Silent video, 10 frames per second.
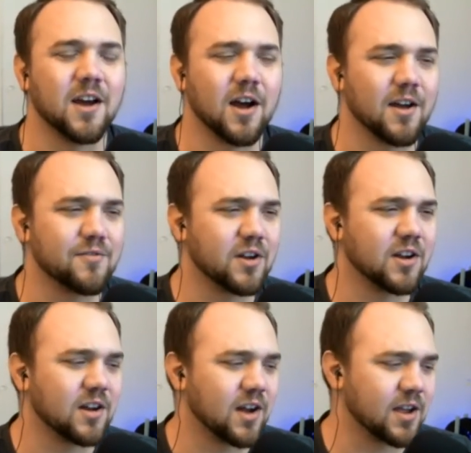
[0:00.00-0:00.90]

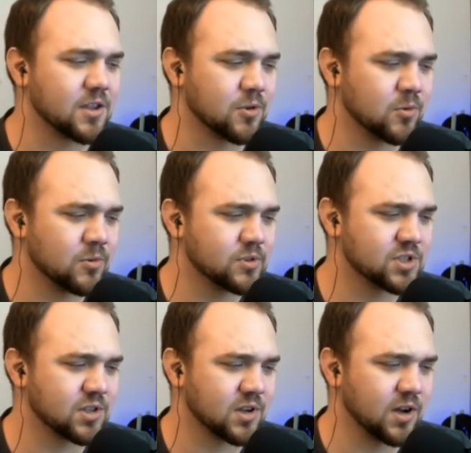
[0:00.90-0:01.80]
Yeah, I
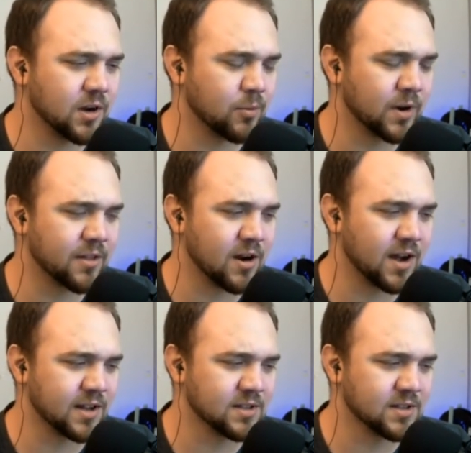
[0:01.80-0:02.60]
used one of their hot